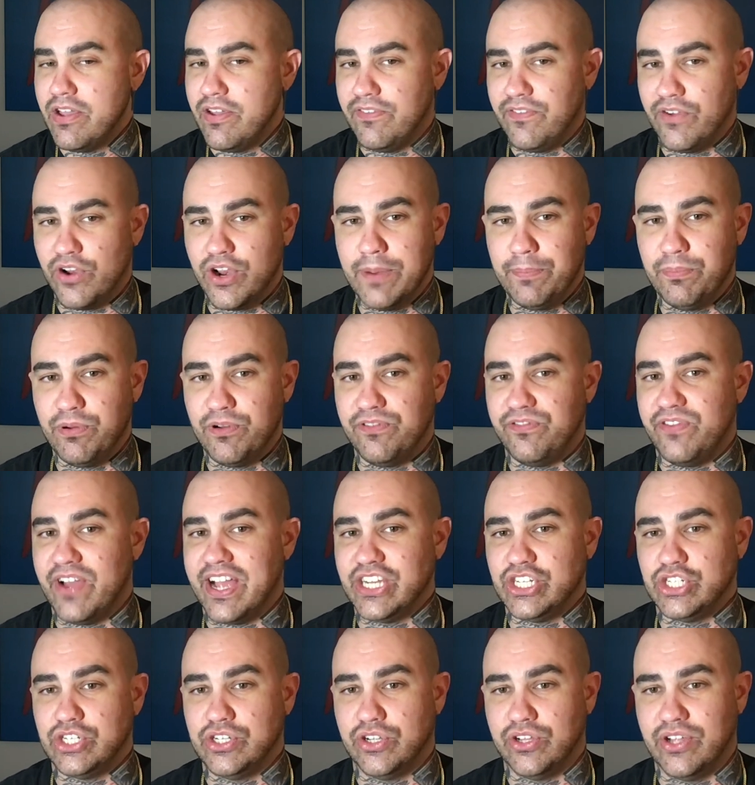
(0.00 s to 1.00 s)
Very
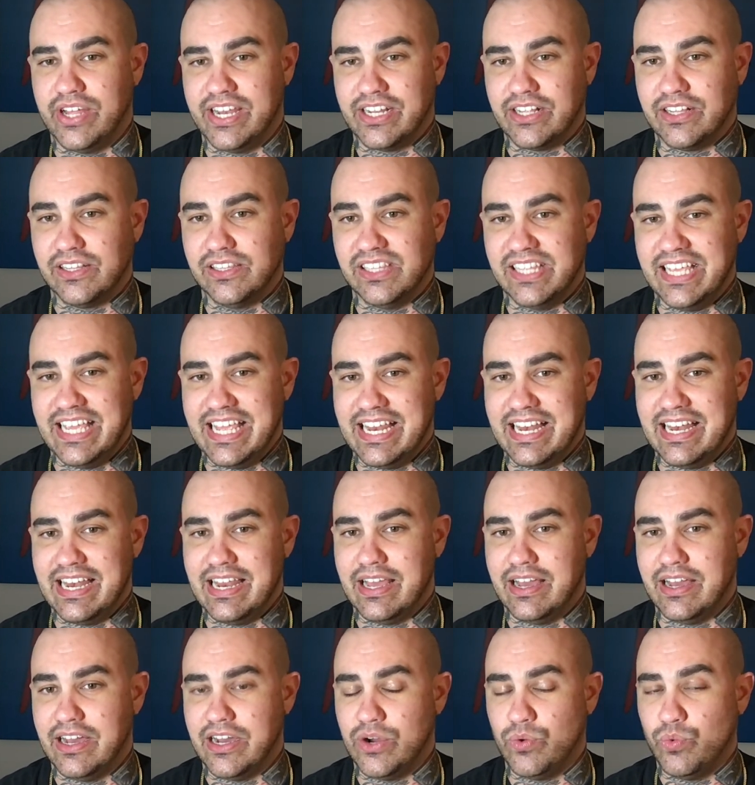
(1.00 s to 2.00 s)
professional and
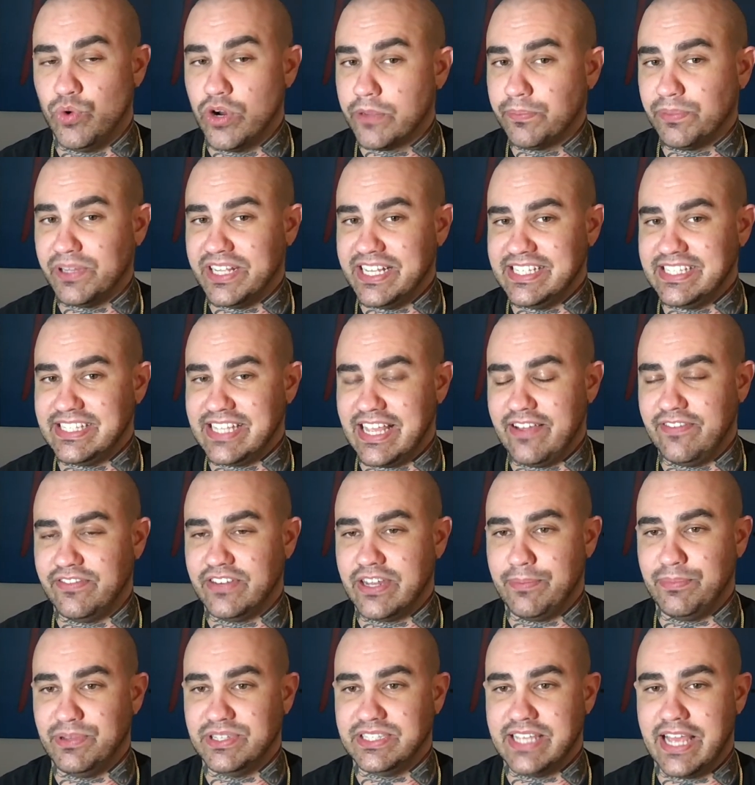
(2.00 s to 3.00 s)
clean, workplace safe
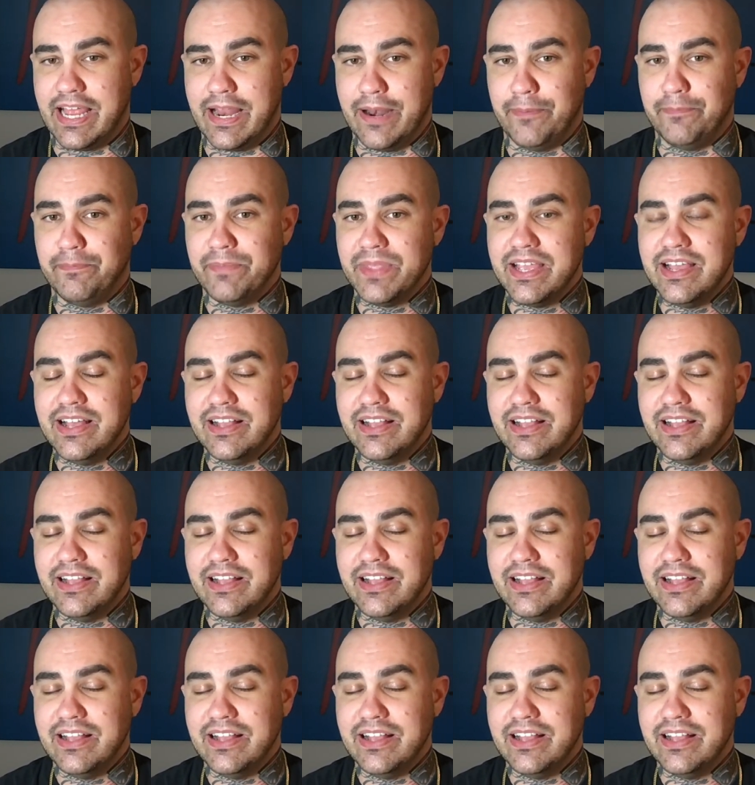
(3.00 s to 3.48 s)
type of scent.